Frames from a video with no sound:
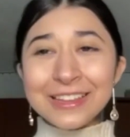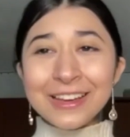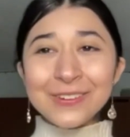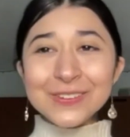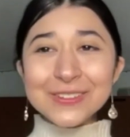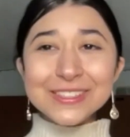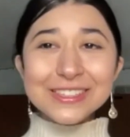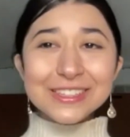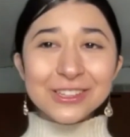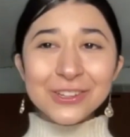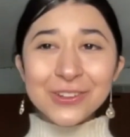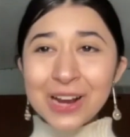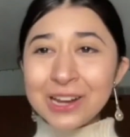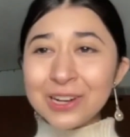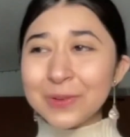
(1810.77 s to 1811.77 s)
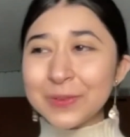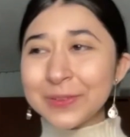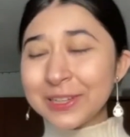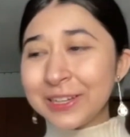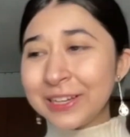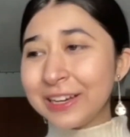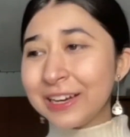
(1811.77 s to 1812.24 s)
That was
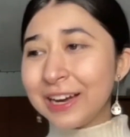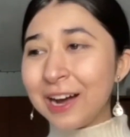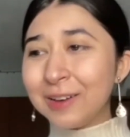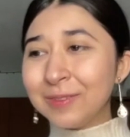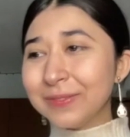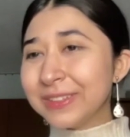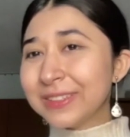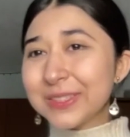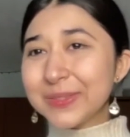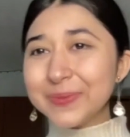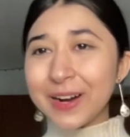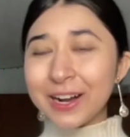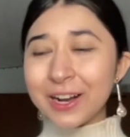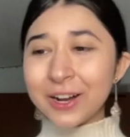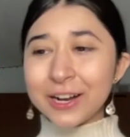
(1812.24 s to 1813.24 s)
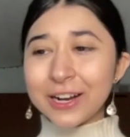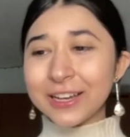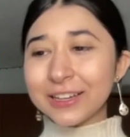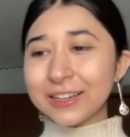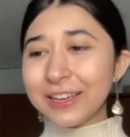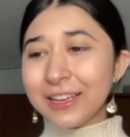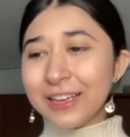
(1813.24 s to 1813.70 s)
incredibly
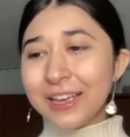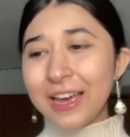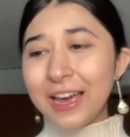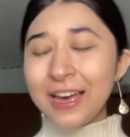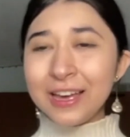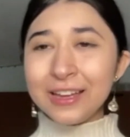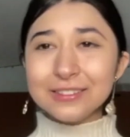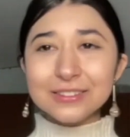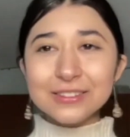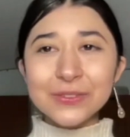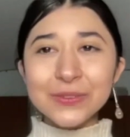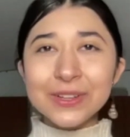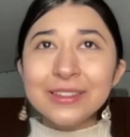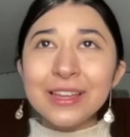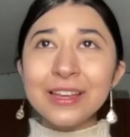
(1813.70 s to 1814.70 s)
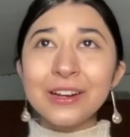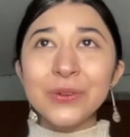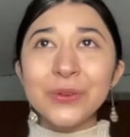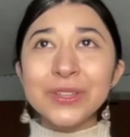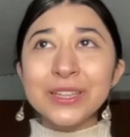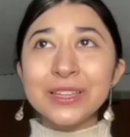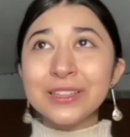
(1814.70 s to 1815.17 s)
inspiring, and the way that it
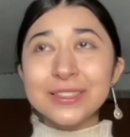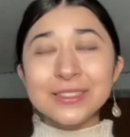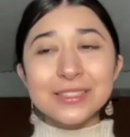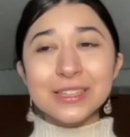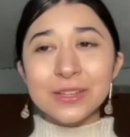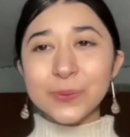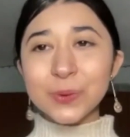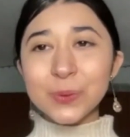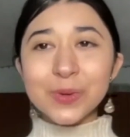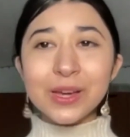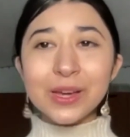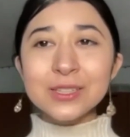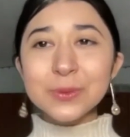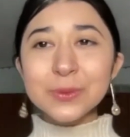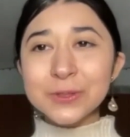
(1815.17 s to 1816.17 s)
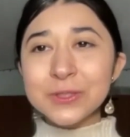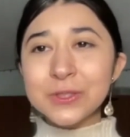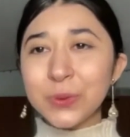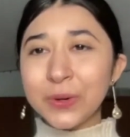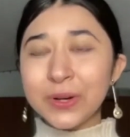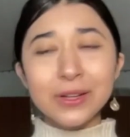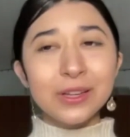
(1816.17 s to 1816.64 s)
really linked in with what Expo is
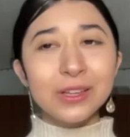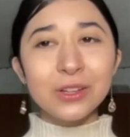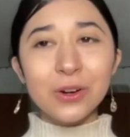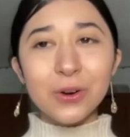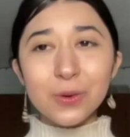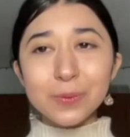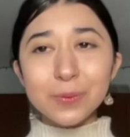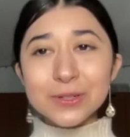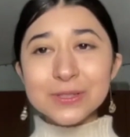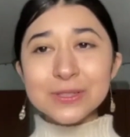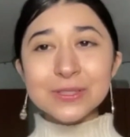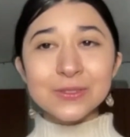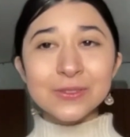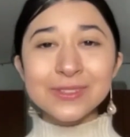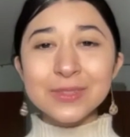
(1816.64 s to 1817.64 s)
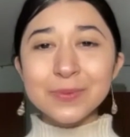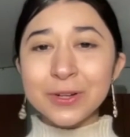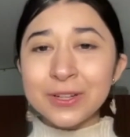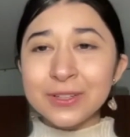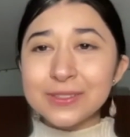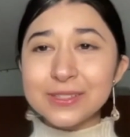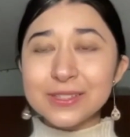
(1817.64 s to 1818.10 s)
doing and your own personal
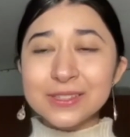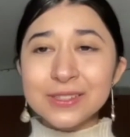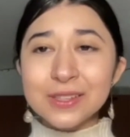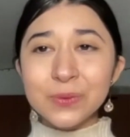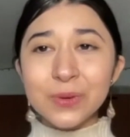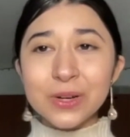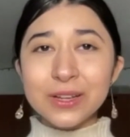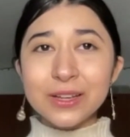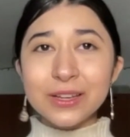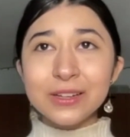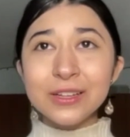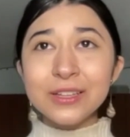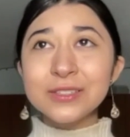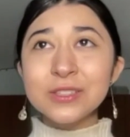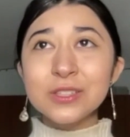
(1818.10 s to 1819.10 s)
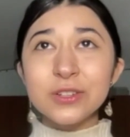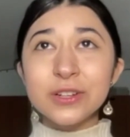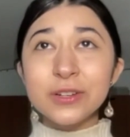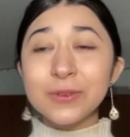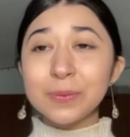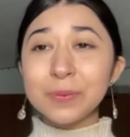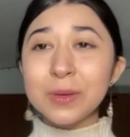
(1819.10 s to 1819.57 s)
experiences and what in history,
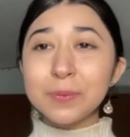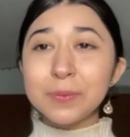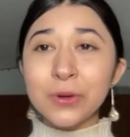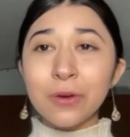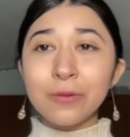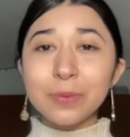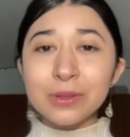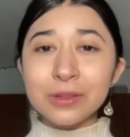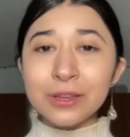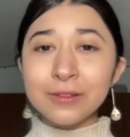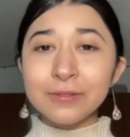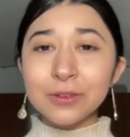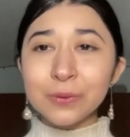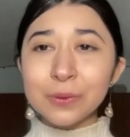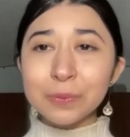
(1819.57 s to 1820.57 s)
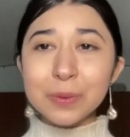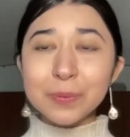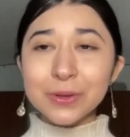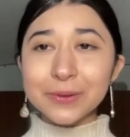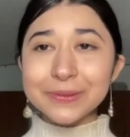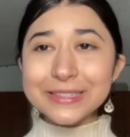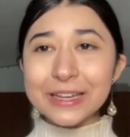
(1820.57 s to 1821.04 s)
what people have believed and what
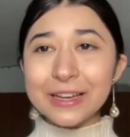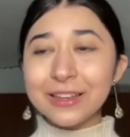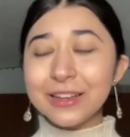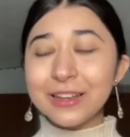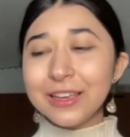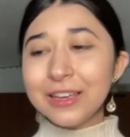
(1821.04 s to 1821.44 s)
people have said.